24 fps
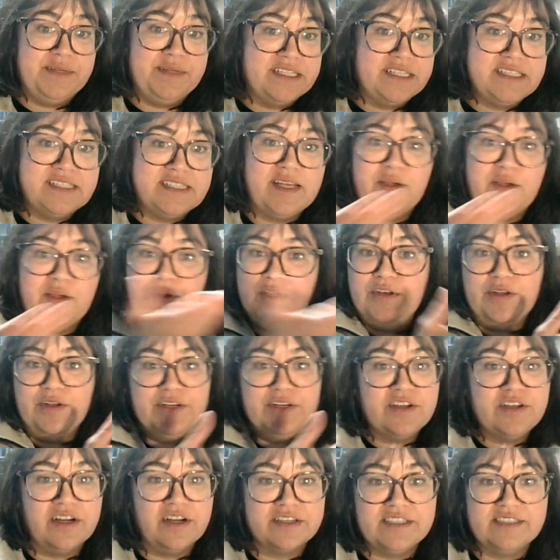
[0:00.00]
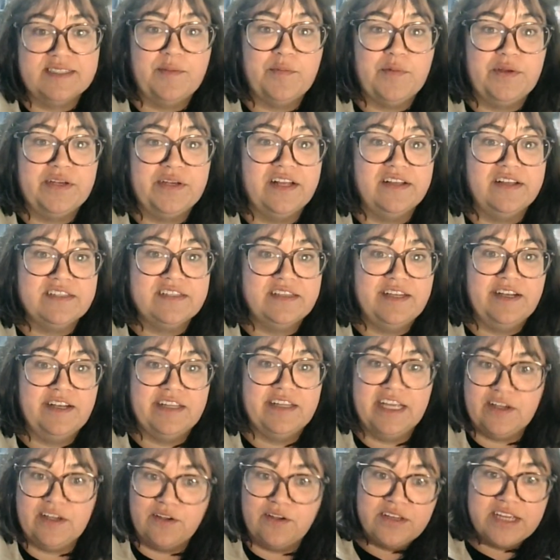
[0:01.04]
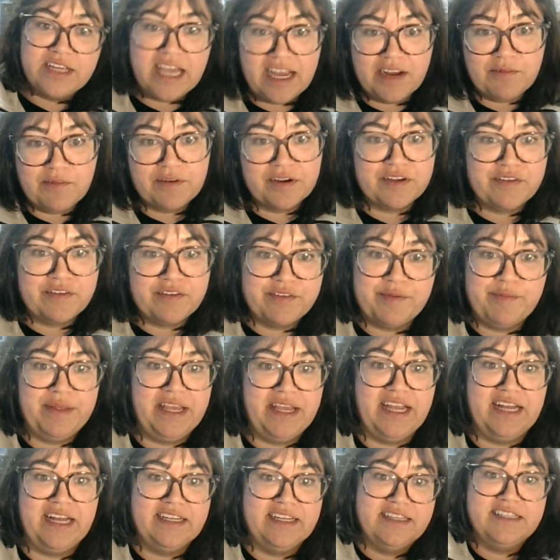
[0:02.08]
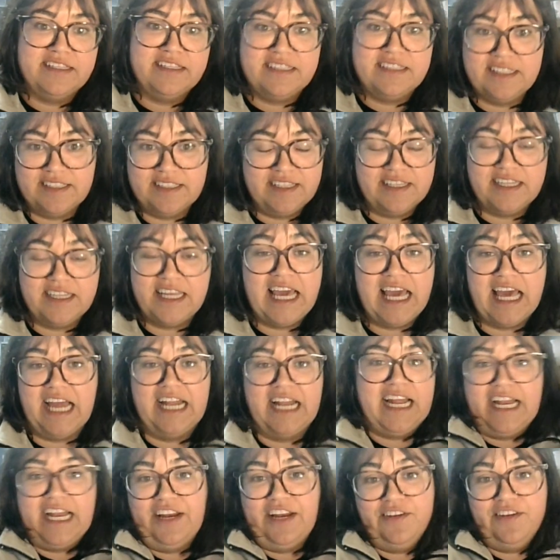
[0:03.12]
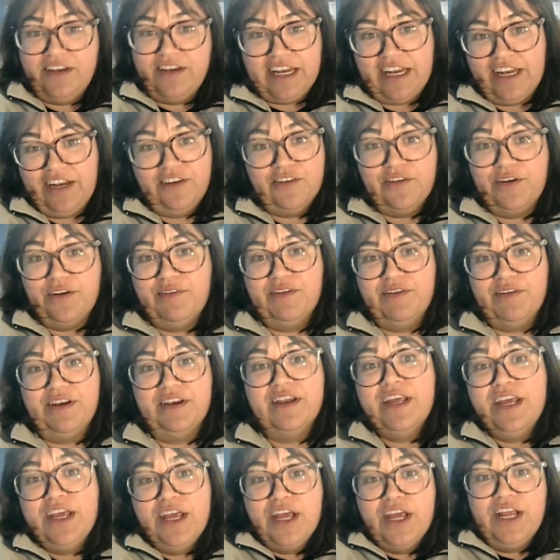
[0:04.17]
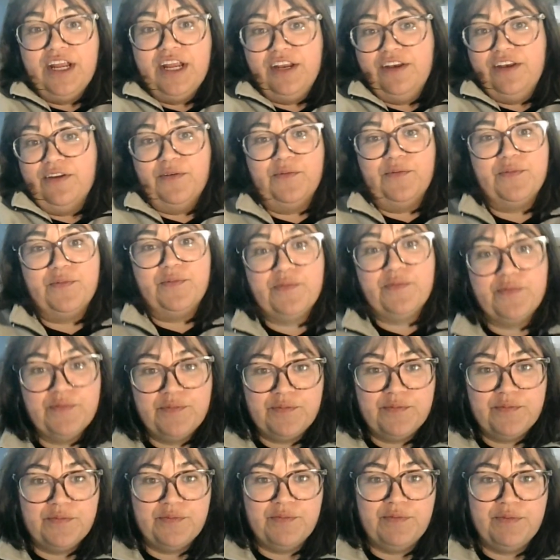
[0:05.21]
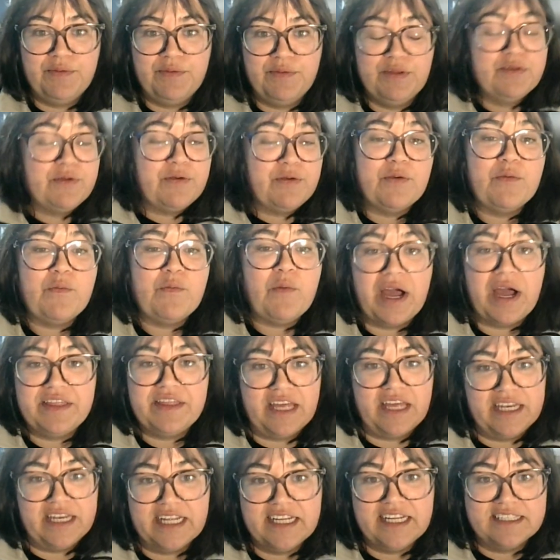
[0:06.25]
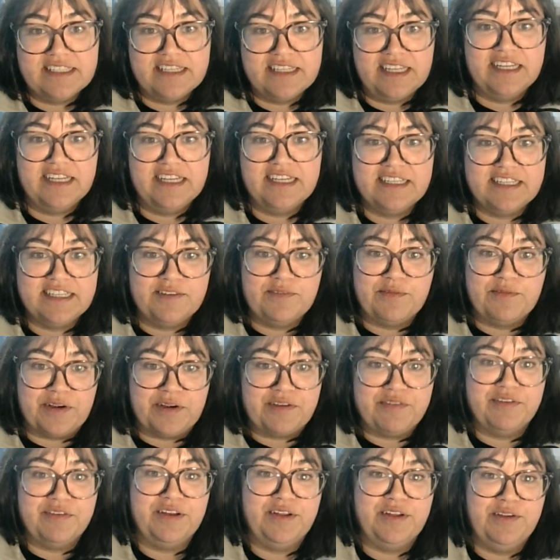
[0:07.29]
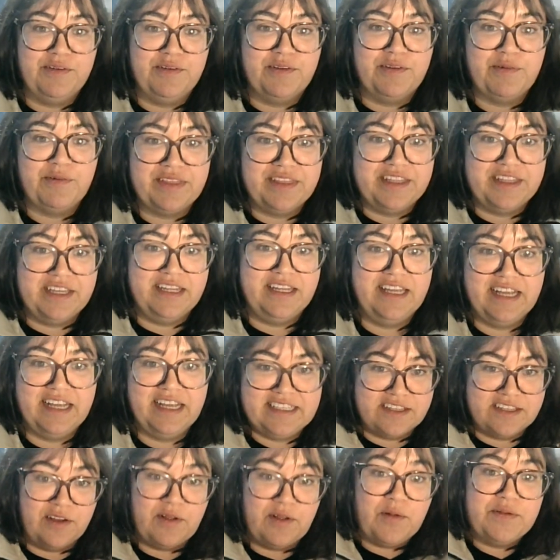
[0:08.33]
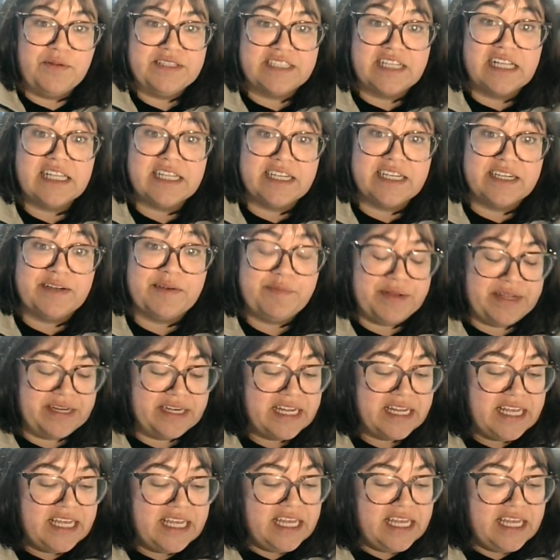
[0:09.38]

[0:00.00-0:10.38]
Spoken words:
because you talk to someone else and they're like, "Oh yeah, it worked for me. I did this thing," and you don't even you don't know why that is, that it didn't work for you, or it's not always clear. But